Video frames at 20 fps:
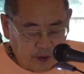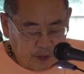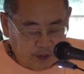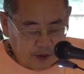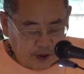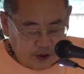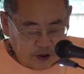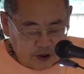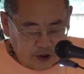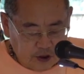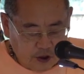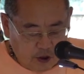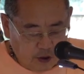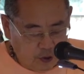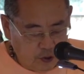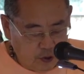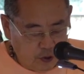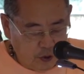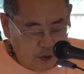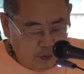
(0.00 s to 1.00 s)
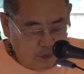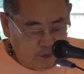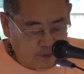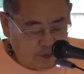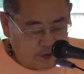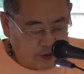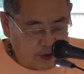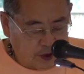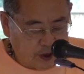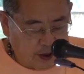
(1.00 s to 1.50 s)
but there's no room
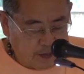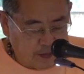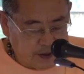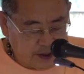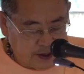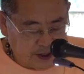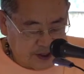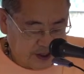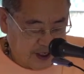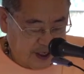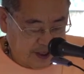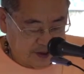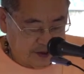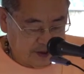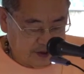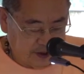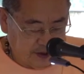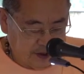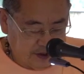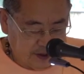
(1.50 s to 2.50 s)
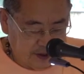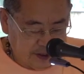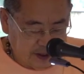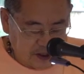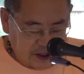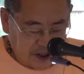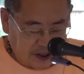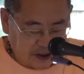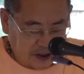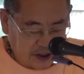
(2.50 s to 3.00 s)
for common sense in the
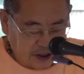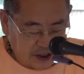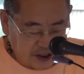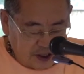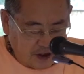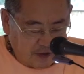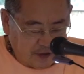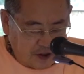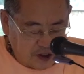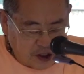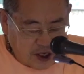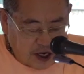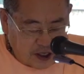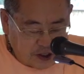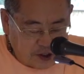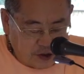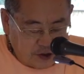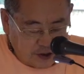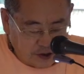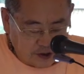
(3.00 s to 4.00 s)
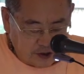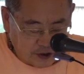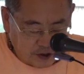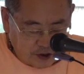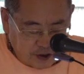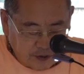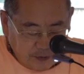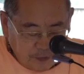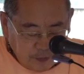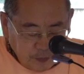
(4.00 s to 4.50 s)
injunctions of the Shastras.
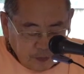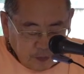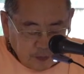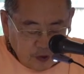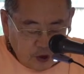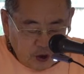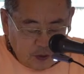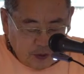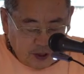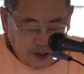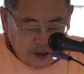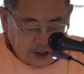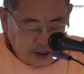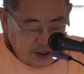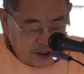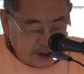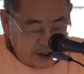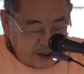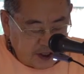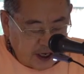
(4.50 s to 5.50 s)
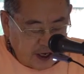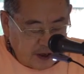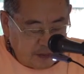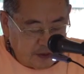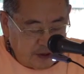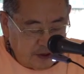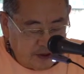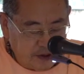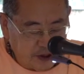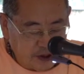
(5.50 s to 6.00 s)
You must
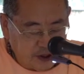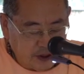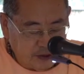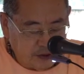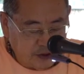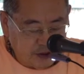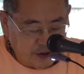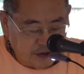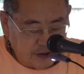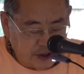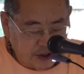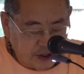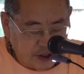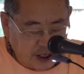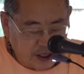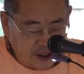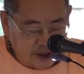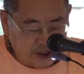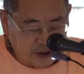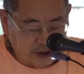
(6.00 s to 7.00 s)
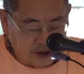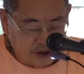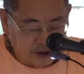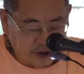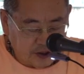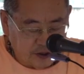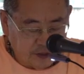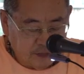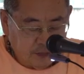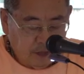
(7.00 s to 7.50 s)
accept the description of the
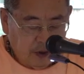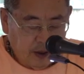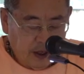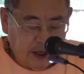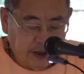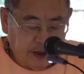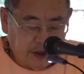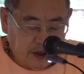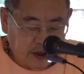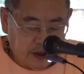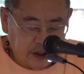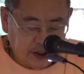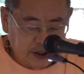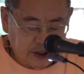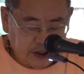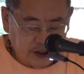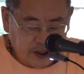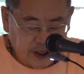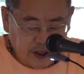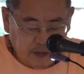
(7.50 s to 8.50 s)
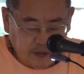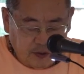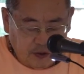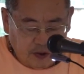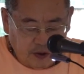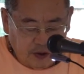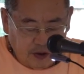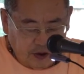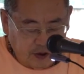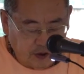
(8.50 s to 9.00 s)
Shastras and concentrate
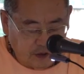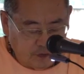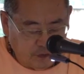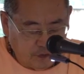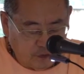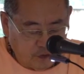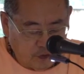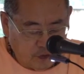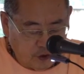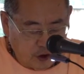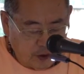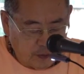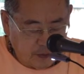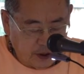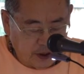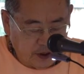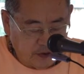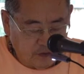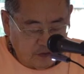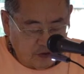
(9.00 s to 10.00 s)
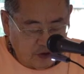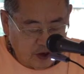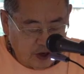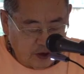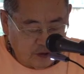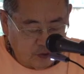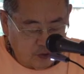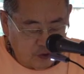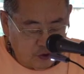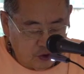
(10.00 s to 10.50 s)
more on the form of the
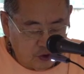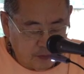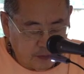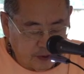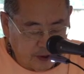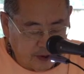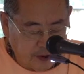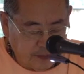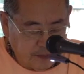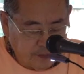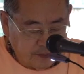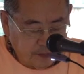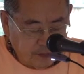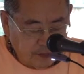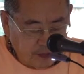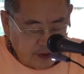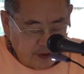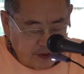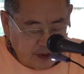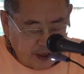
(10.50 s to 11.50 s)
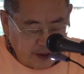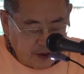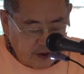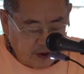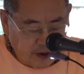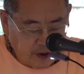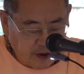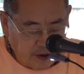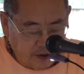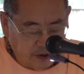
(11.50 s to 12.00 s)
Rupa than
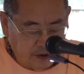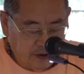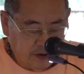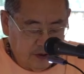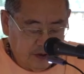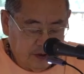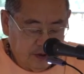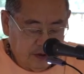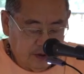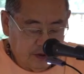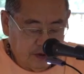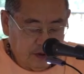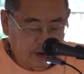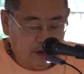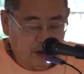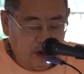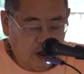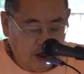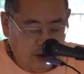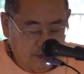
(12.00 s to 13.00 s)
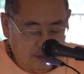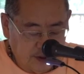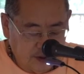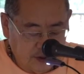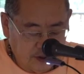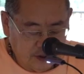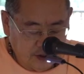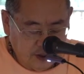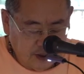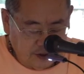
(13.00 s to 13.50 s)
on
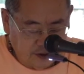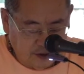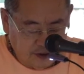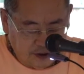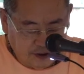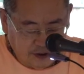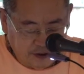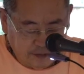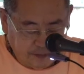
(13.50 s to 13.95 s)
common sense.